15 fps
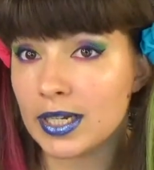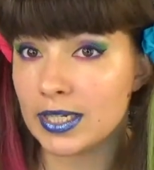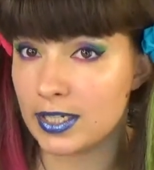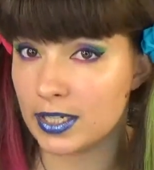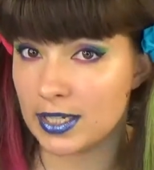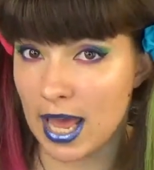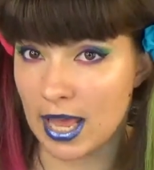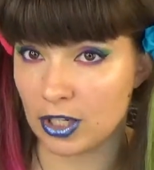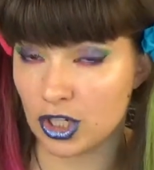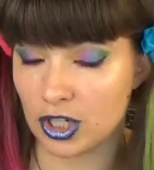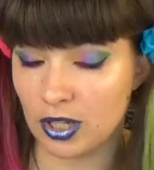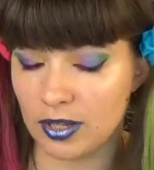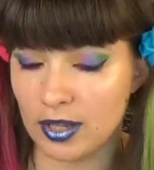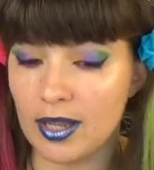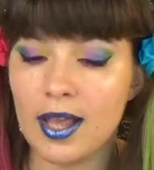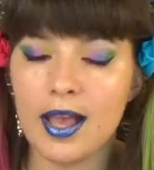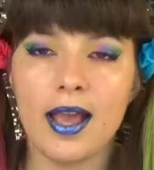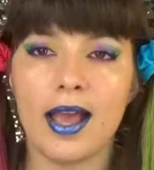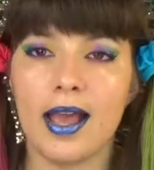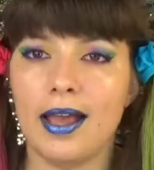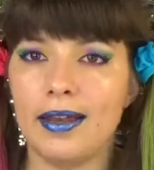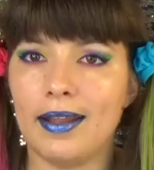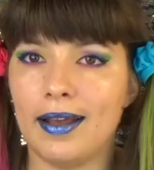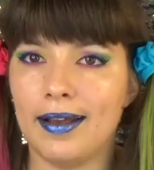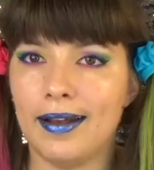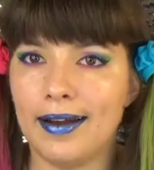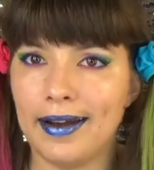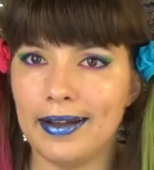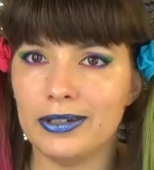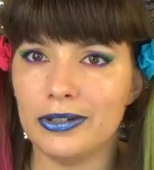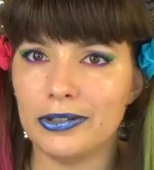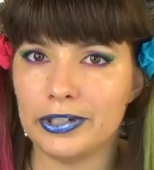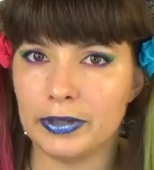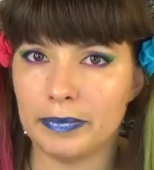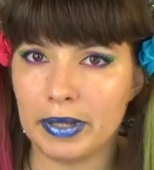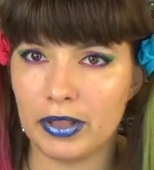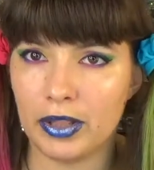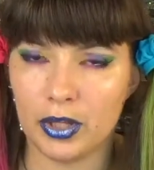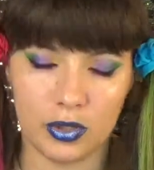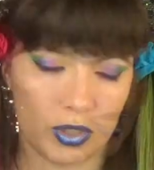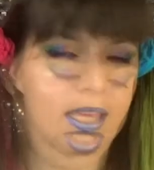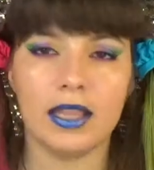internationally, and I highly recommend those.